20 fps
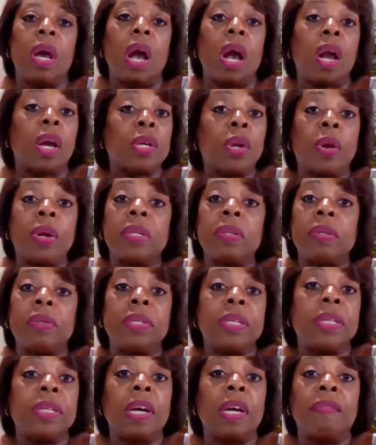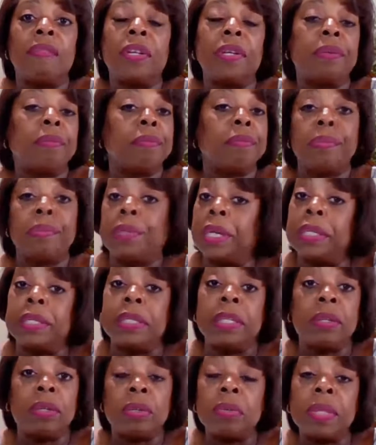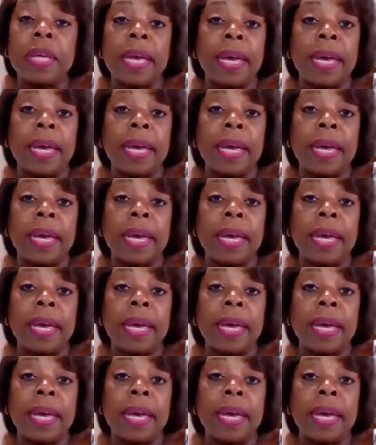Our current lieutenant governor doesn't do